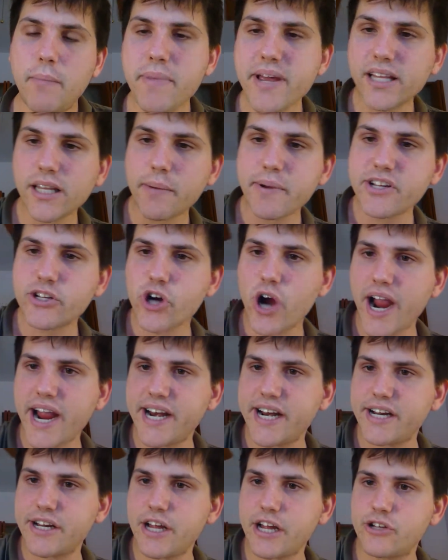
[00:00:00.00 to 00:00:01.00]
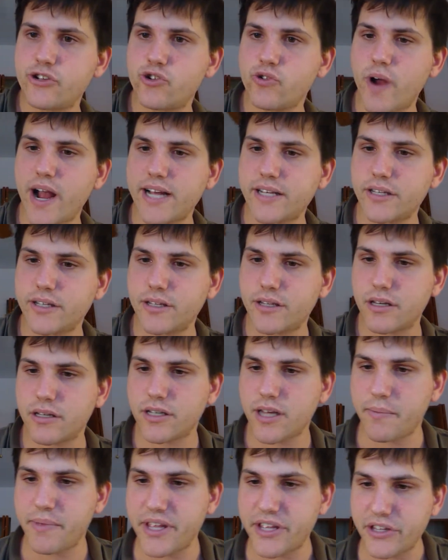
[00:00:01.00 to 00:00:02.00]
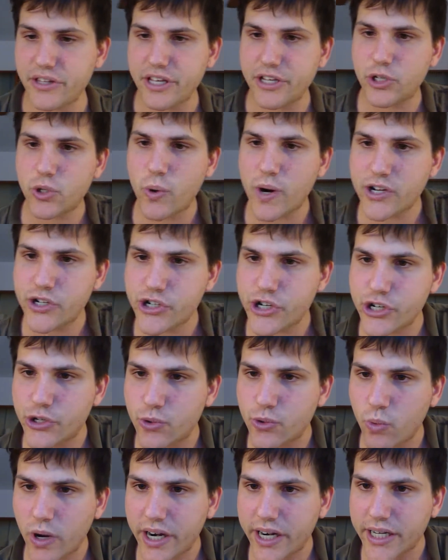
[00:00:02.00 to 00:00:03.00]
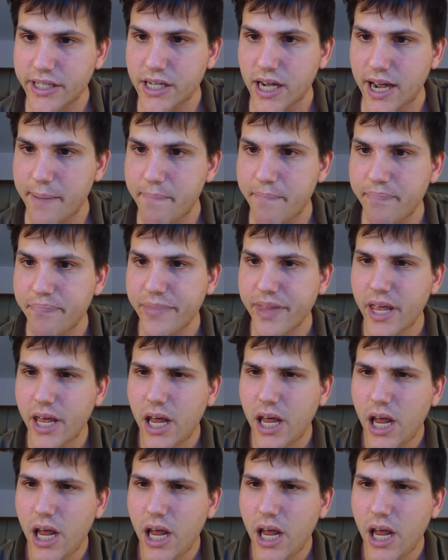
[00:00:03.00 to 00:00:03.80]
let me try and address some of these questions one at a time.